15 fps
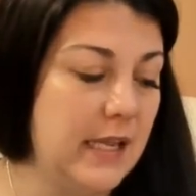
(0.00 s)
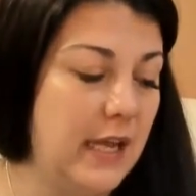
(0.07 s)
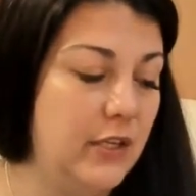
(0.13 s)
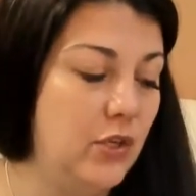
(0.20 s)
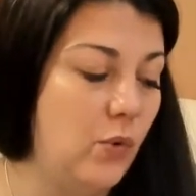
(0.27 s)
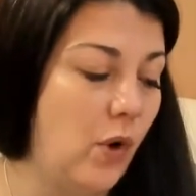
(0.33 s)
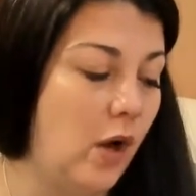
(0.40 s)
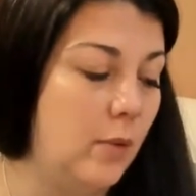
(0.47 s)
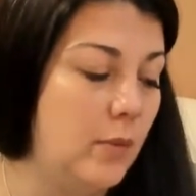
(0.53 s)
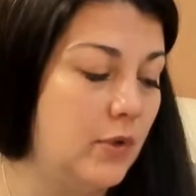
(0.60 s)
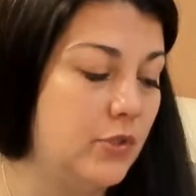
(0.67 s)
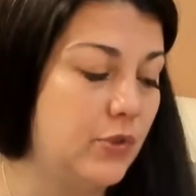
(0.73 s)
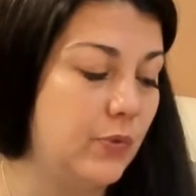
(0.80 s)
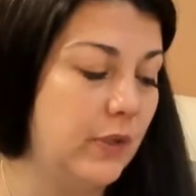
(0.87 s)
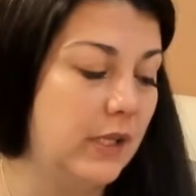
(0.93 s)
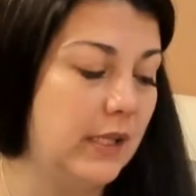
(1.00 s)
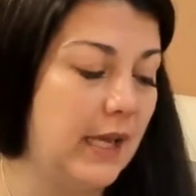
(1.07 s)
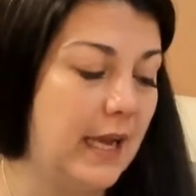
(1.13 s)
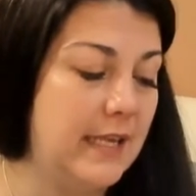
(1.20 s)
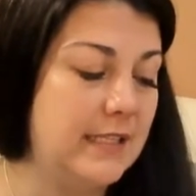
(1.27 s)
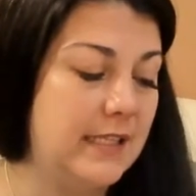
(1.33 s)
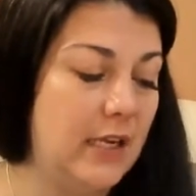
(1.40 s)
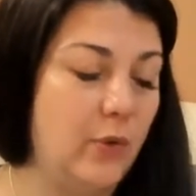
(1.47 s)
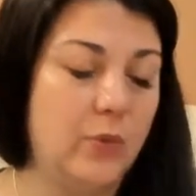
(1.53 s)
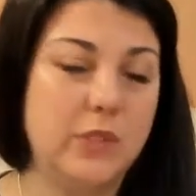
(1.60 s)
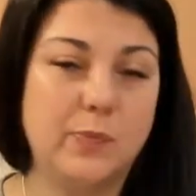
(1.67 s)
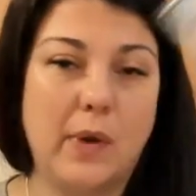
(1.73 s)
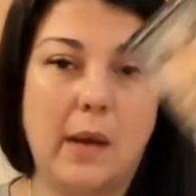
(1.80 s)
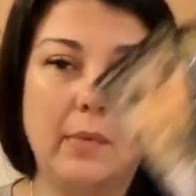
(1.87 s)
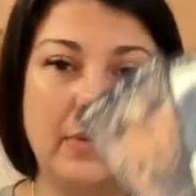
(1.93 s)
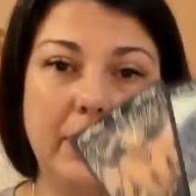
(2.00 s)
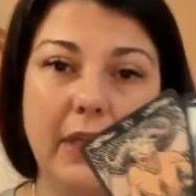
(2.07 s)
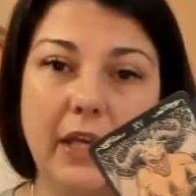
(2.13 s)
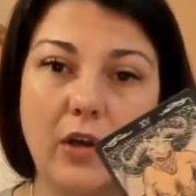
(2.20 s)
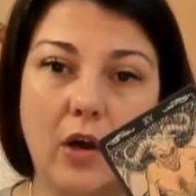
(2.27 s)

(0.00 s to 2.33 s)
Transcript: And you almost realize that it was probably